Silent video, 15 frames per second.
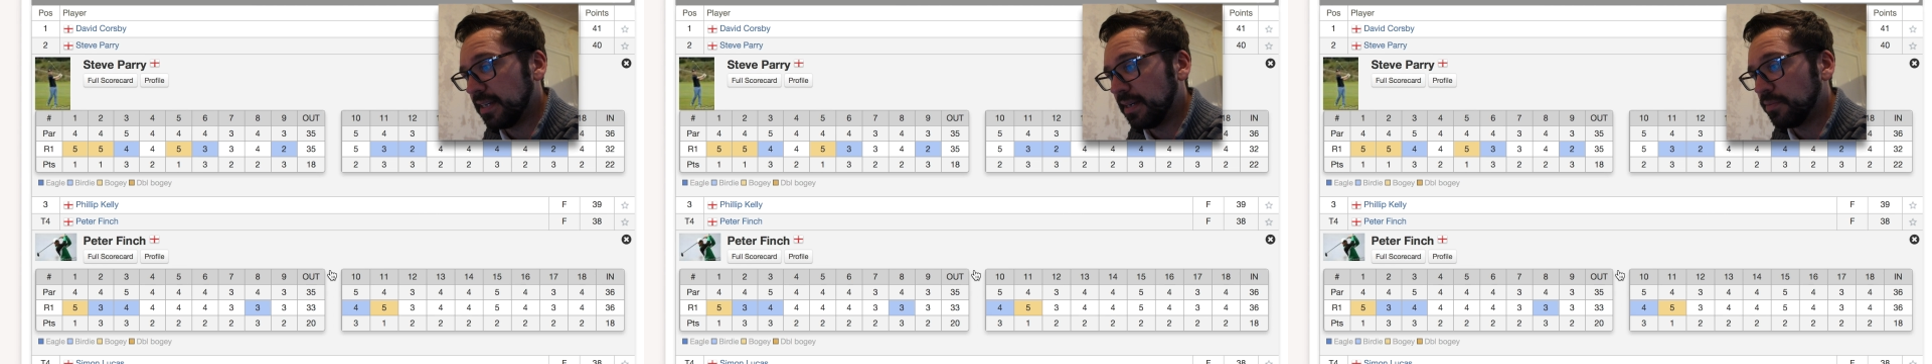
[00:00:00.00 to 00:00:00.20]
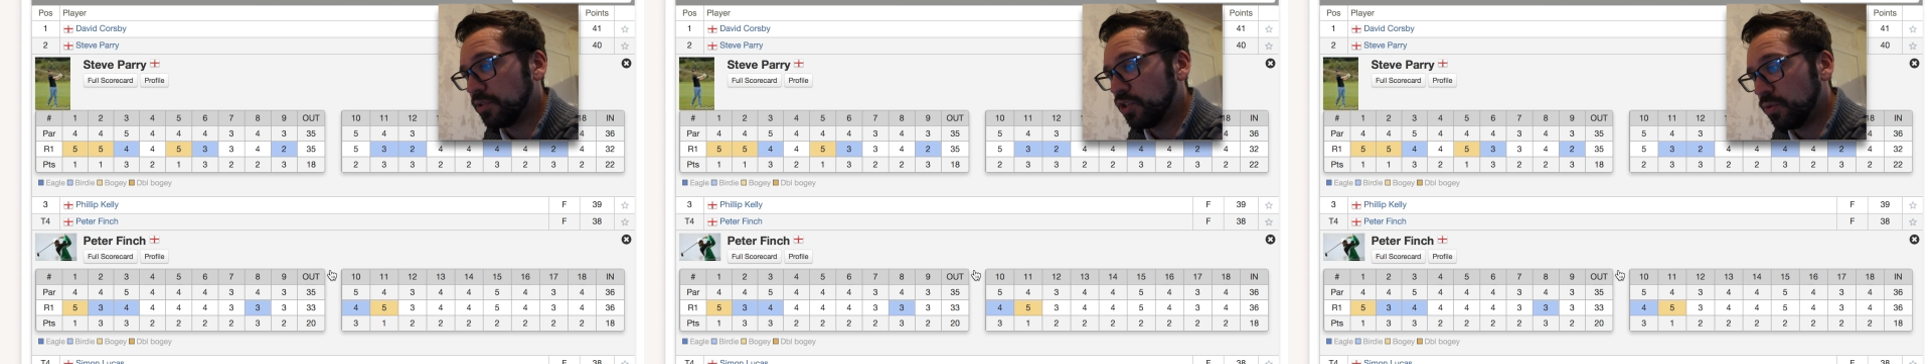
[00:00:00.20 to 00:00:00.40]

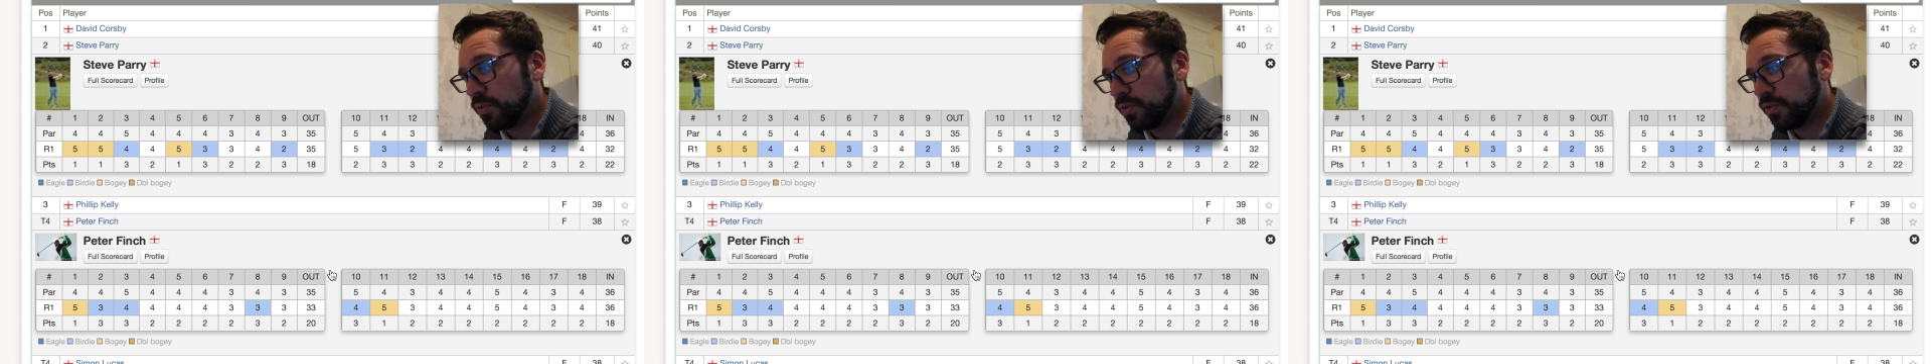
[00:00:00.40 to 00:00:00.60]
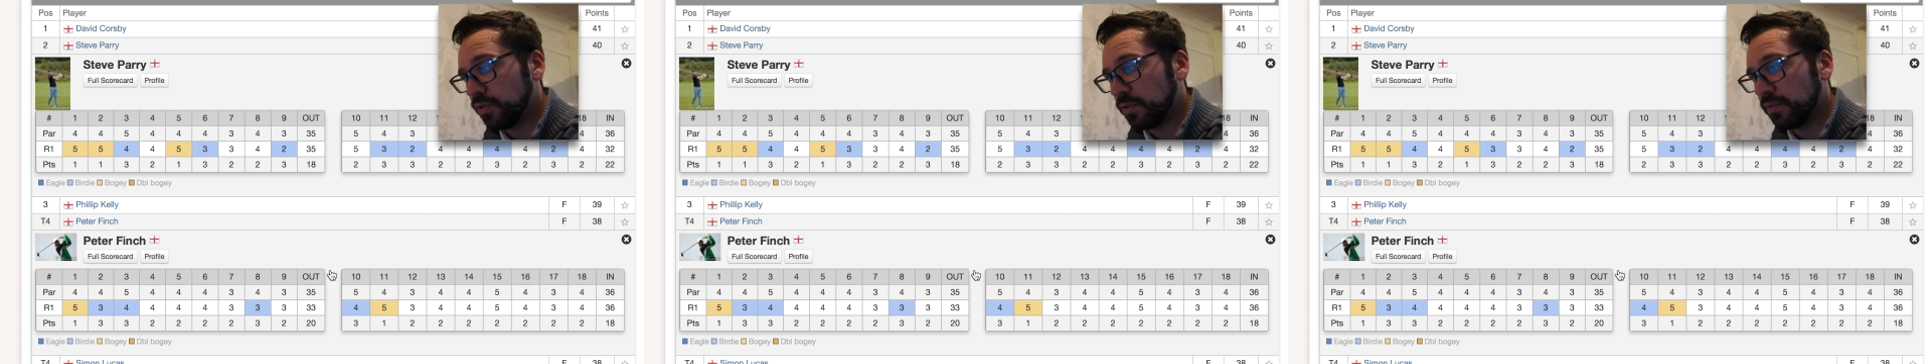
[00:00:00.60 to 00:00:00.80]
I'm 2
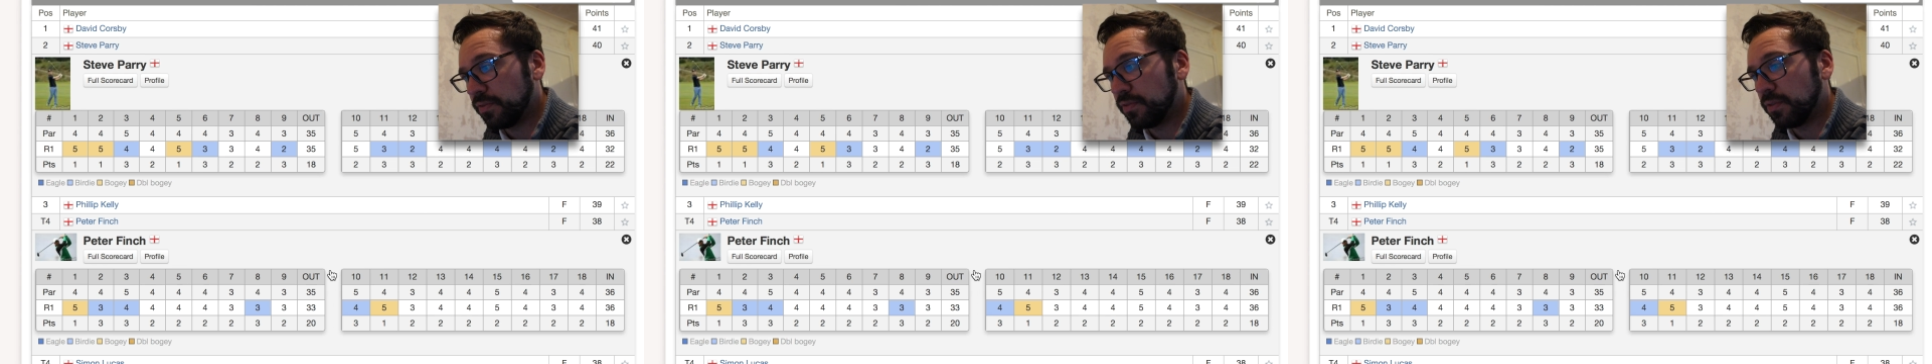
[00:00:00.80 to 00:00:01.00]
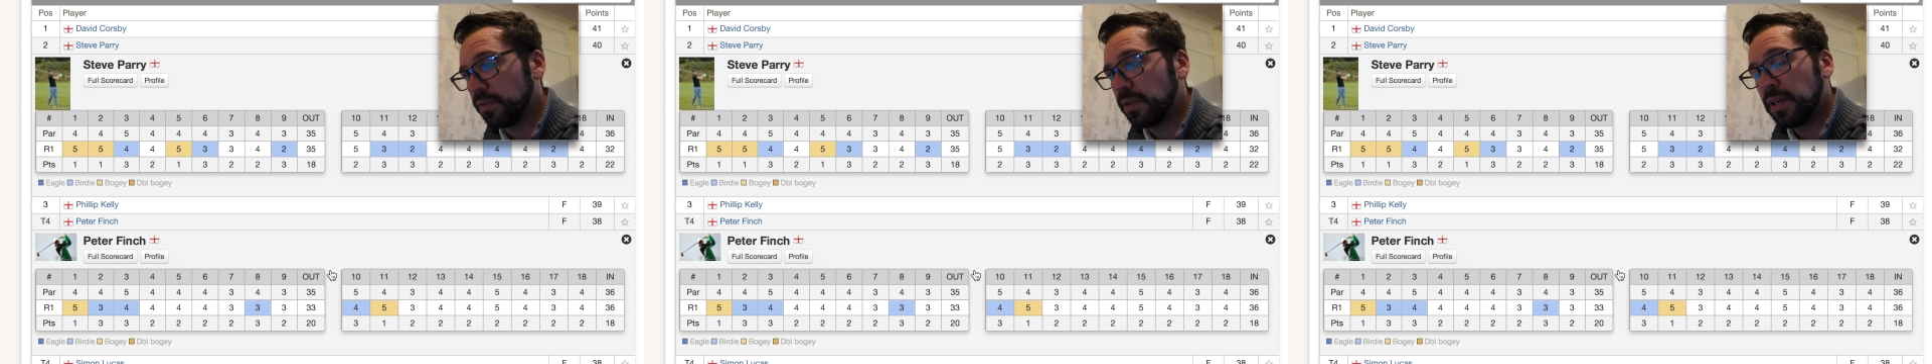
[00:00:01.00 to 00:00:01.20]
under on the
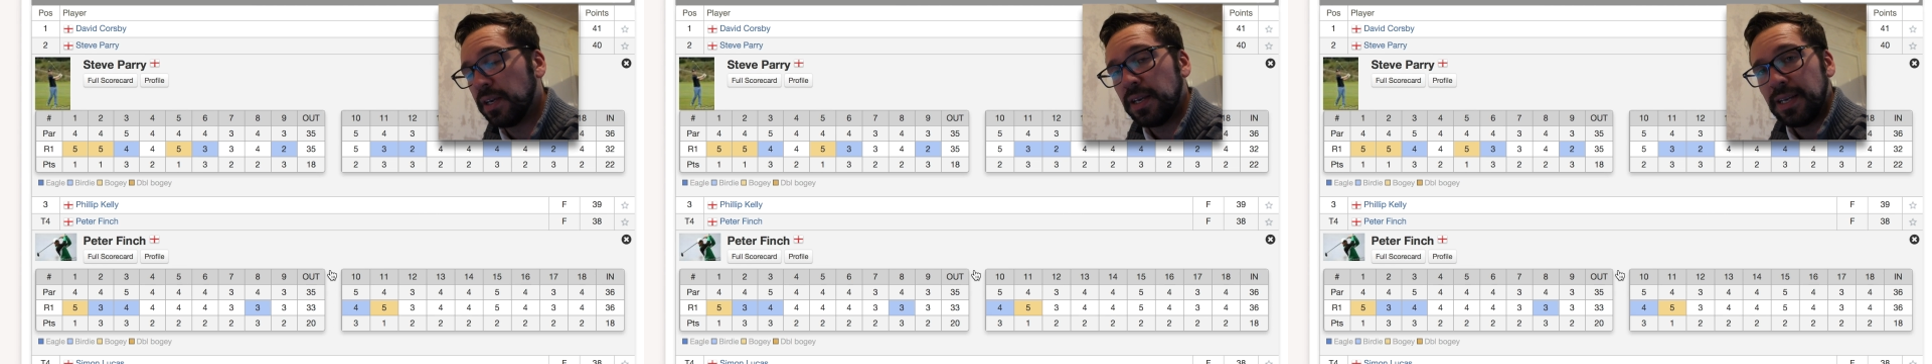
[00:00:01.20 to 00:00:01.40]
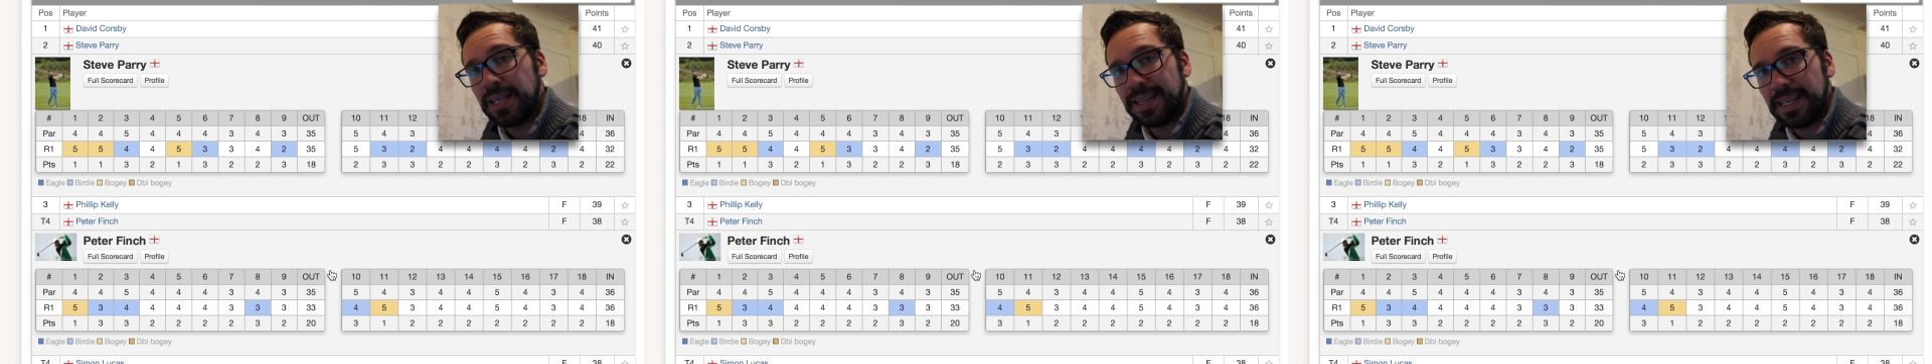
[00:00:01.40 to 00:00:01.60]
front,
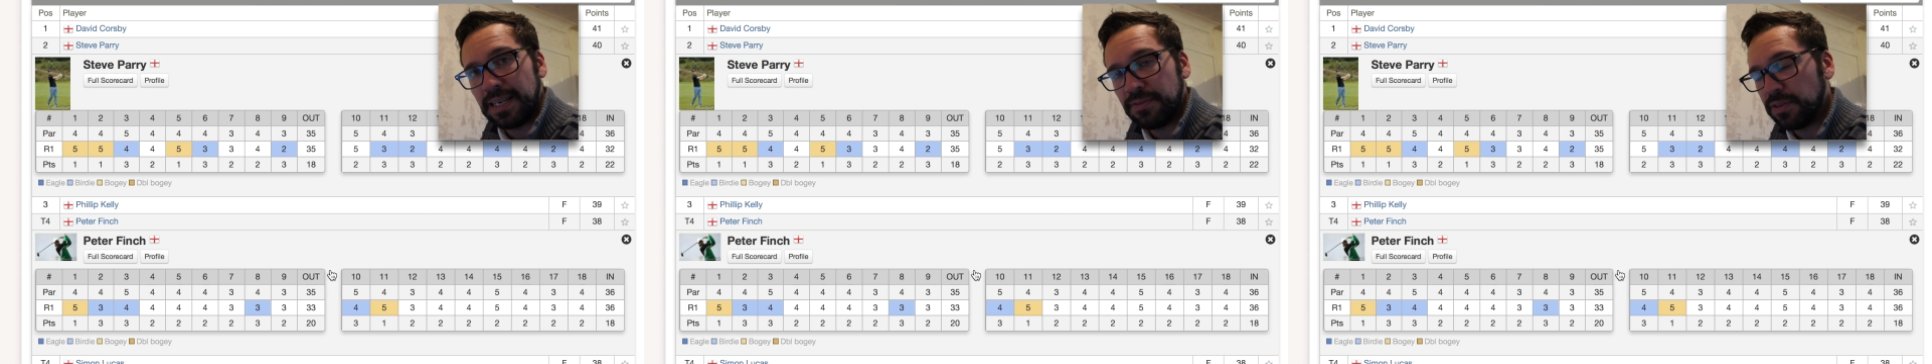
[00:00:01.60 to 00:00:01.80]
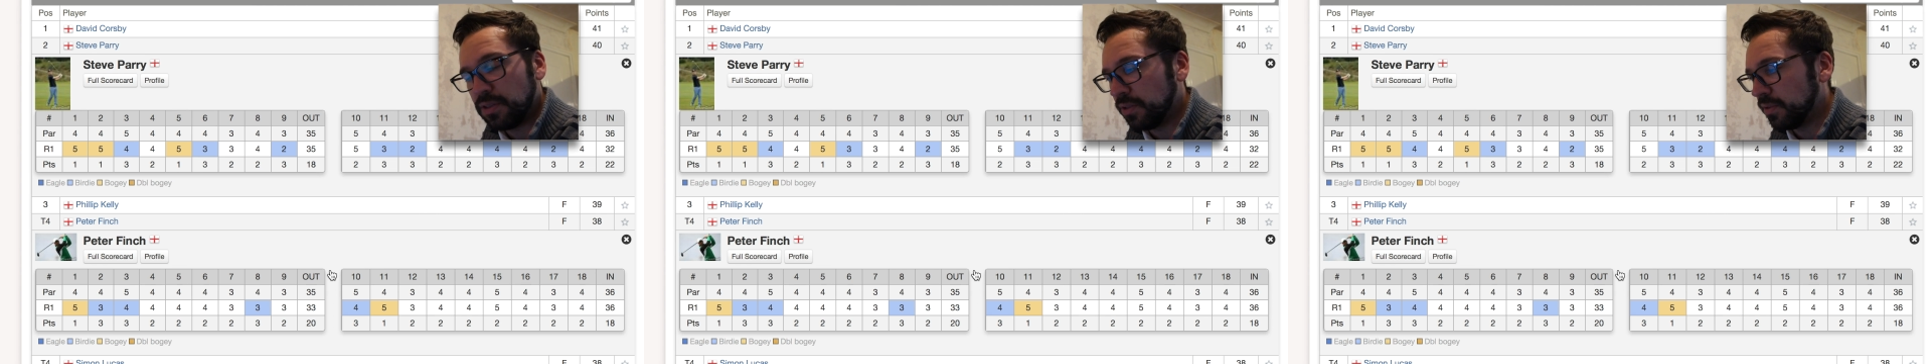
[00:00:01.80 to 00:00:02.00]

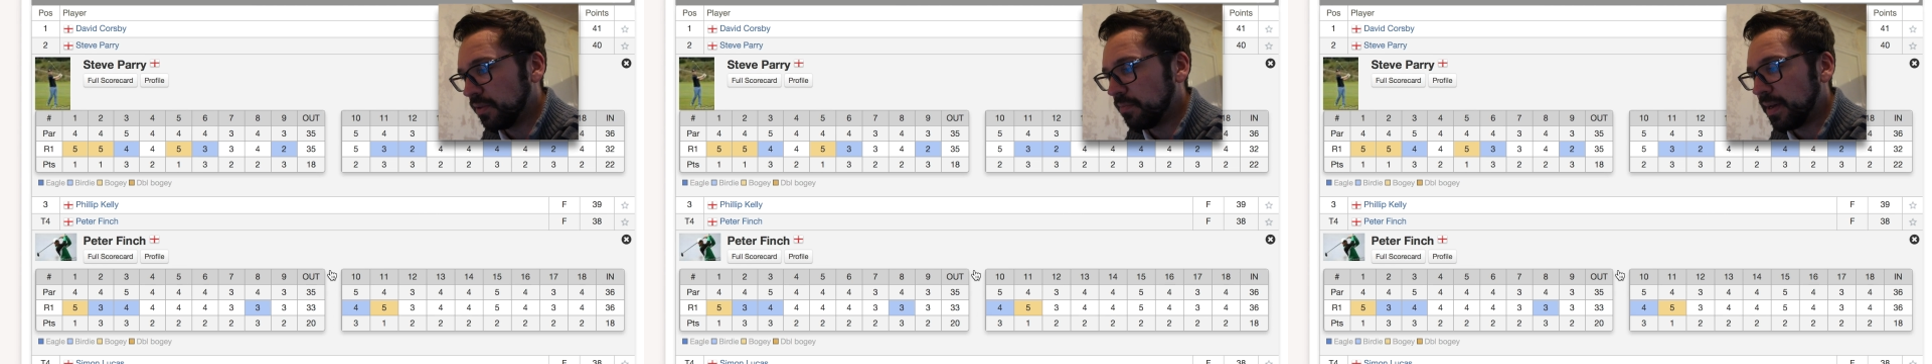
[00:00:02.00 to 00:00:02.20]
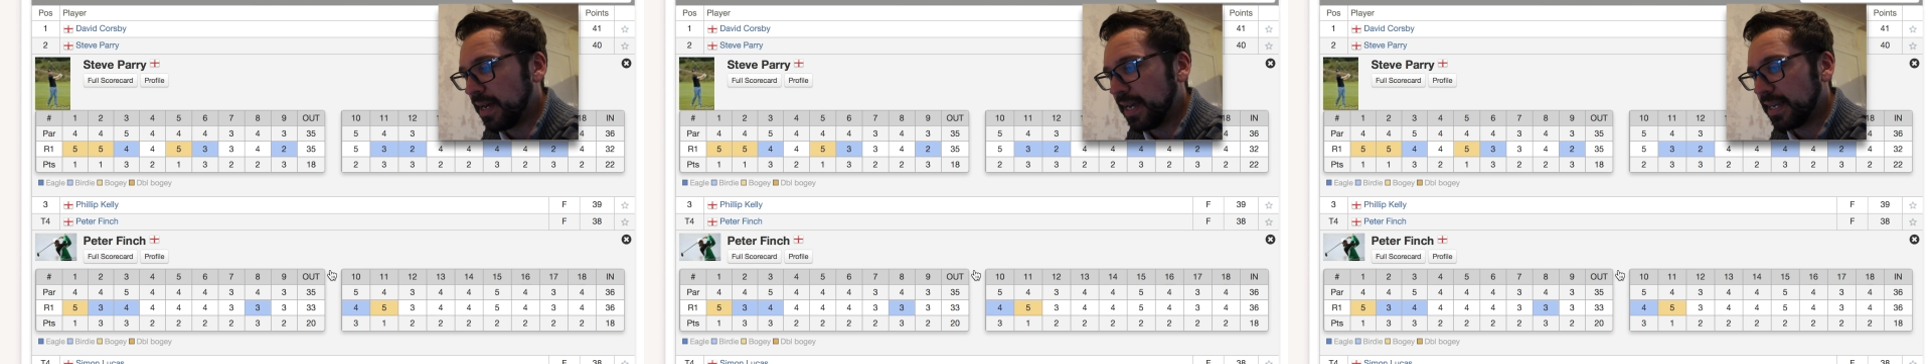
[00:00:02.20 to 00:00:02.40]
level on the
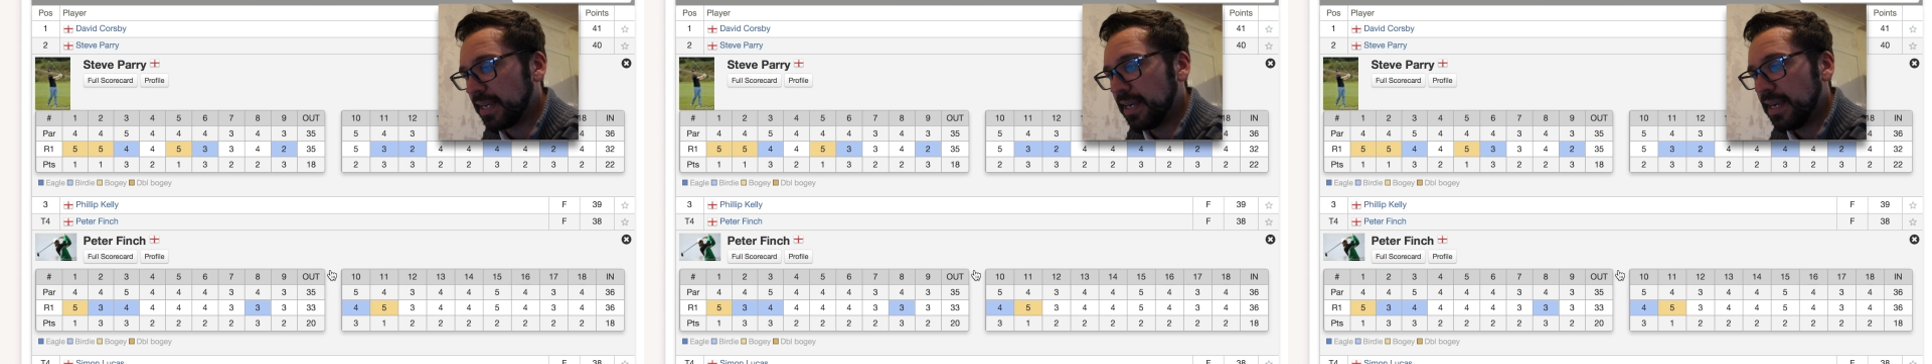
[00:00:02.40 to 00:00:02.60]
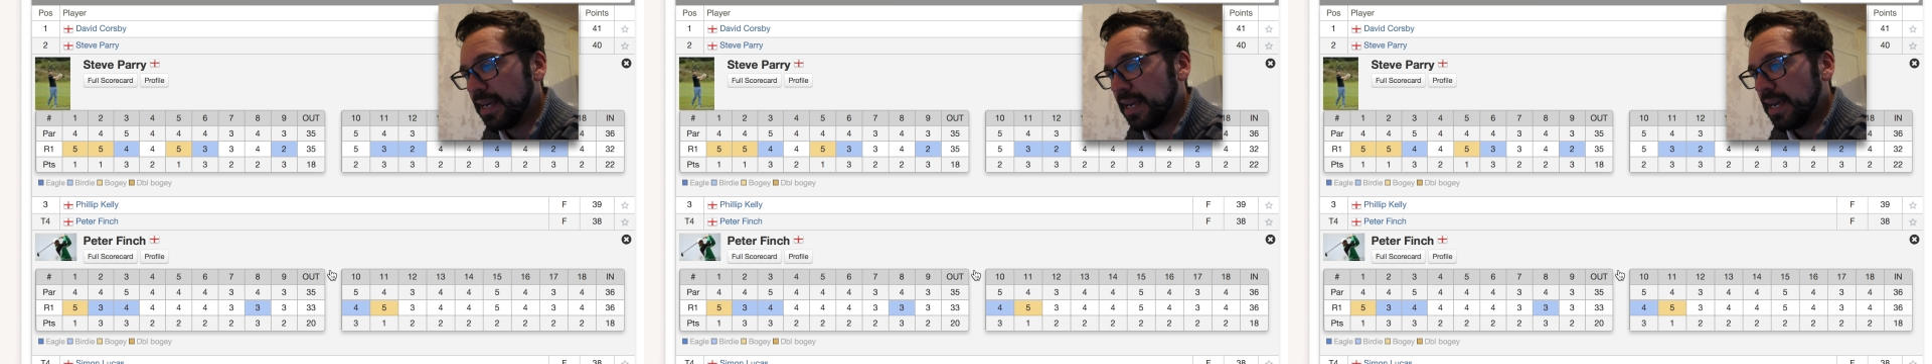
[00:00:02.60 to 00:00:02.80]
back.